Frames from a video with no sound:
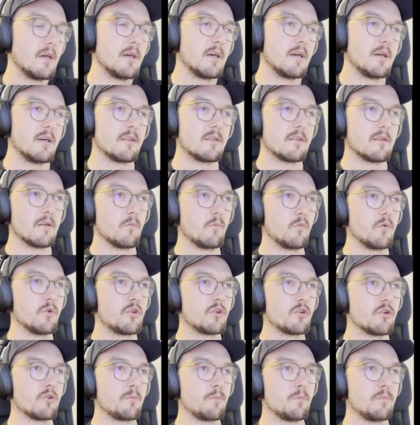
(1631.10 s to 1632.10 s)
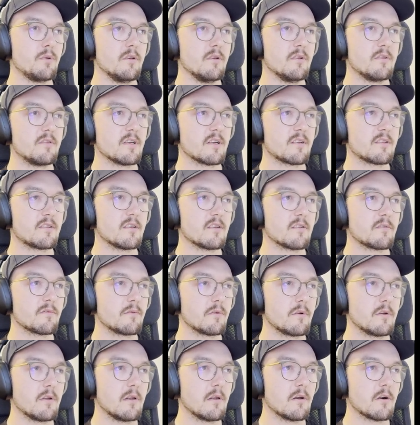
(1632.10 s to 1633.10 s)
and then we should be
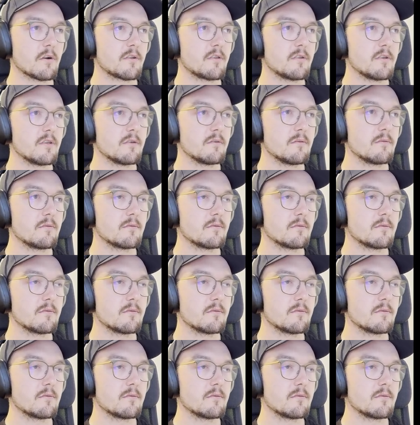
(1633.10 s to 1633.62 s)
successfully logged in.